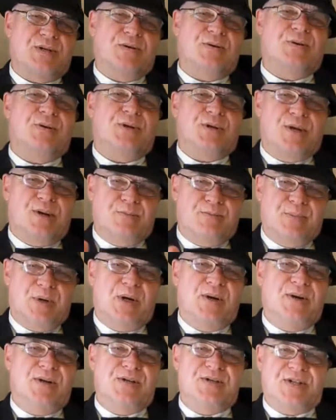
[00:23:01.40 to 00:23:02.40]
at the
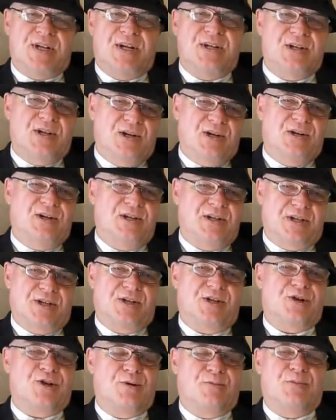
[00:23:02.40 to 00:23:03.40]
components underlying it, the
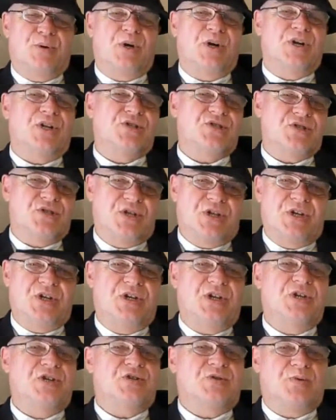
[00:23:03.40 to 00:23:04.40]
components 10
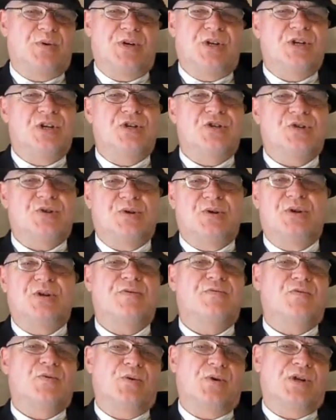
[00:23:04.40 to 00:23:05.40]
years, 20 years, 30,
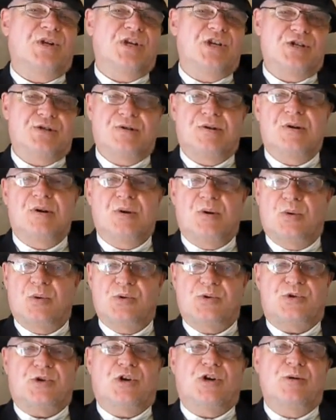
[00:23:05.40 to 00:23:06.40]
40 years or
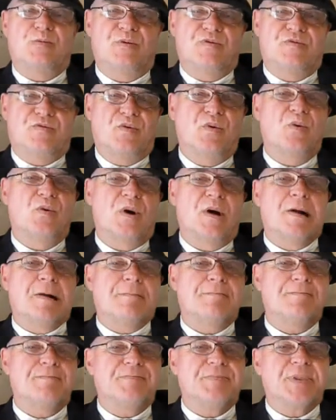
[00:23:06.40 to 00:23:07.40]
so before,
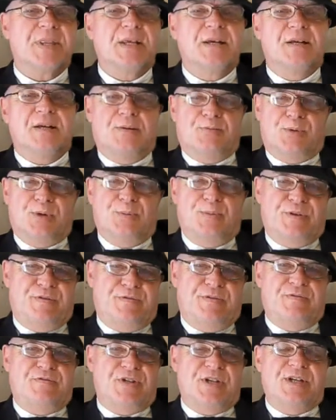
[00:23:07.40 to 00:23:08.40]
probably
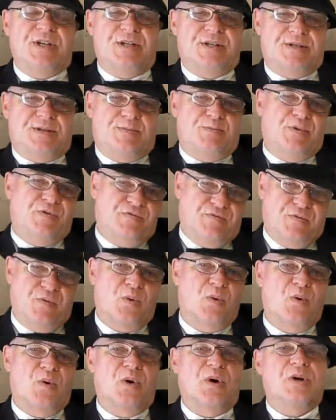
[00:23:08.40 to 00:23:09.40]
50 years
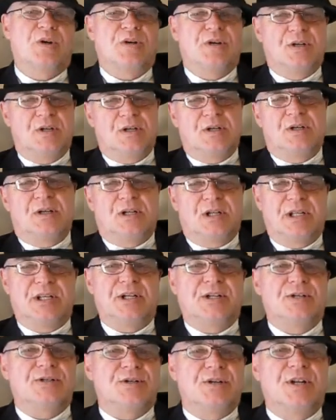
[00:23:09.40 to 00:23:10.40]
before, leading
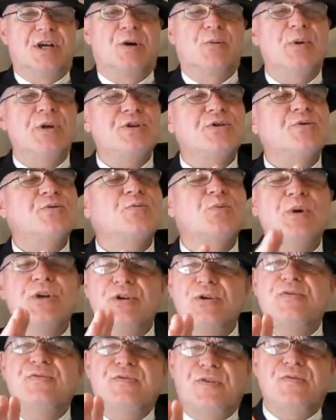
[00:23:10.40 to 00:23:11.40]
to now. We do
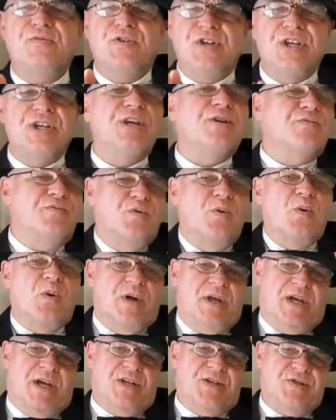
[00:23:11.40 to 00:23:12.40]
50-year
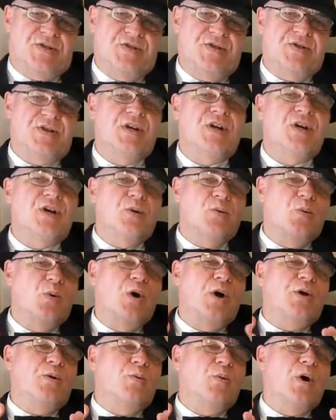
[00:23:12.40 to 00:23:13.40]
forecasts.
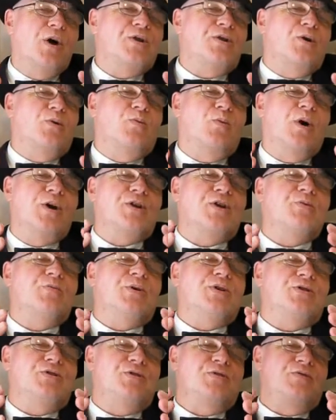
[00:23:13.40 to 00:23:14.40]
Why don't we
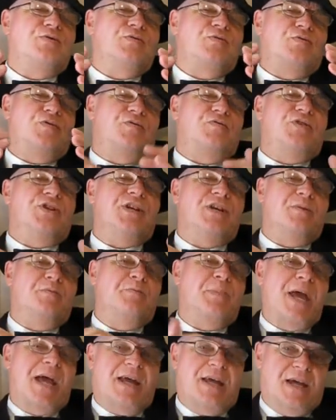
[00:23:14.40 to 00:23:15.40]
do 50-year
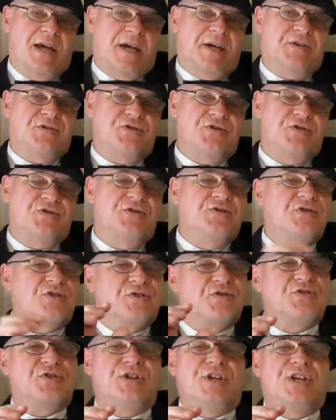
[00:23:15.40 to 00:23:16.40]
backcasts to
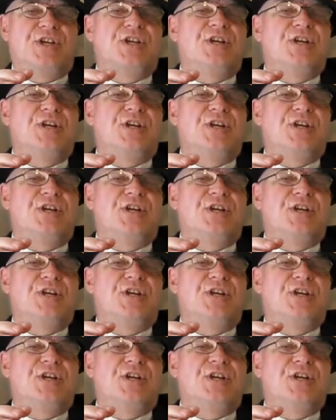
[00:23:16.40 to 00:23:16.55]
see